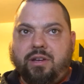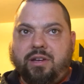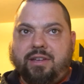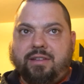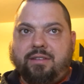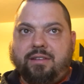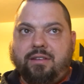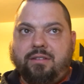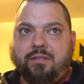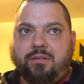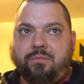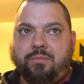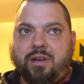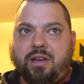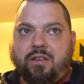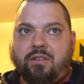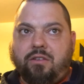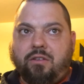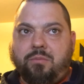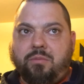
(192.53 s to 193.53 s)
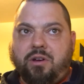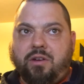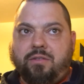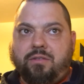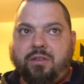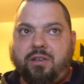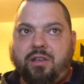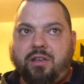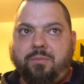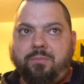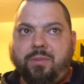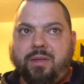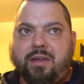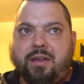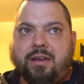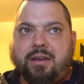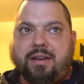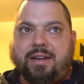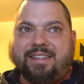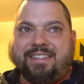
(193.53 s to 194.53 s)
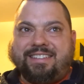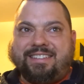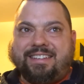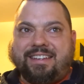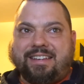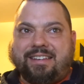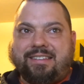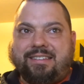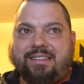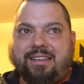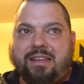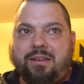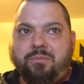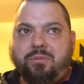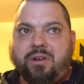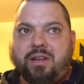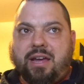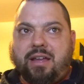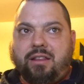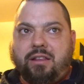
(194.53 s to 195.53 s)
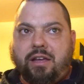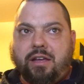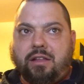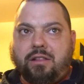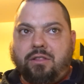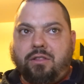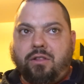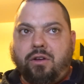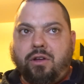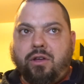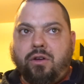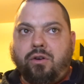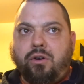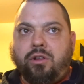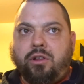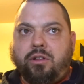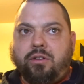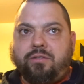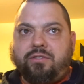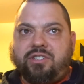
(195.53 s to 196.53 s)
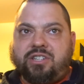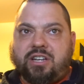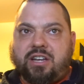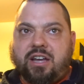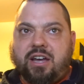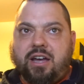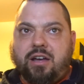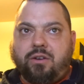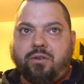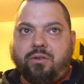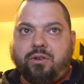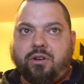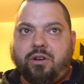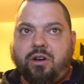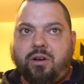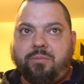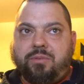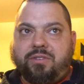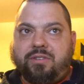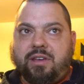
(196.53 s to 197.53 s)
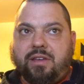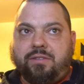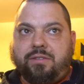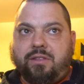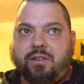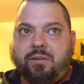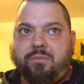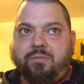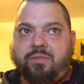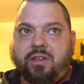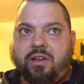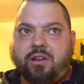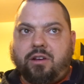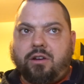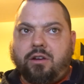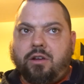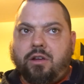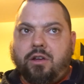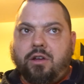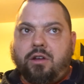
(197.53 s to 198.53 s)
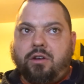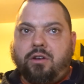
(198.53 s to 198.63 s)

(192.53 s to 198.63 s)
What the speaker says: They're a decent basketball team, a 6 seed, but I like Loyola of Chicago to upset them there.